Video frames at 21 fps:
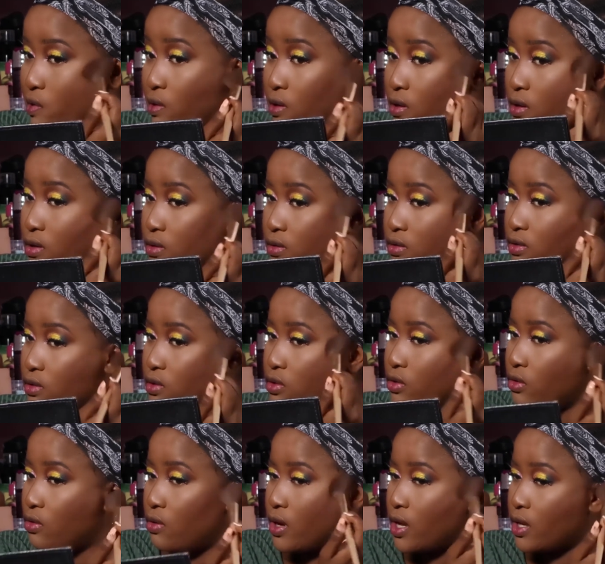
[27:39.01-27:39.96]

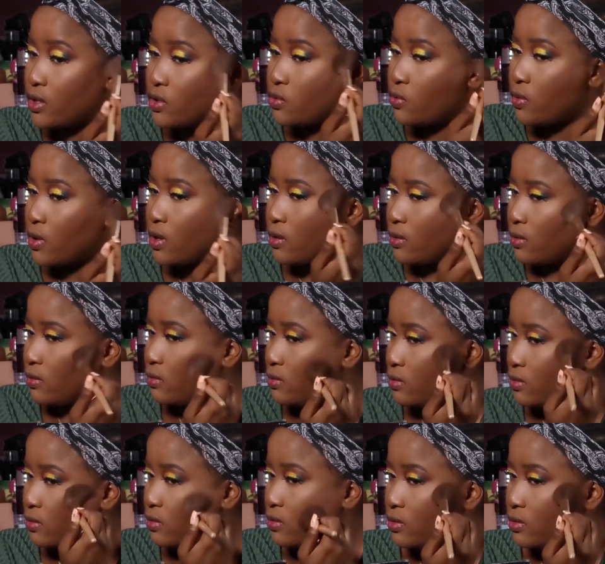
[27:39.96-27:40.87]
contour as well.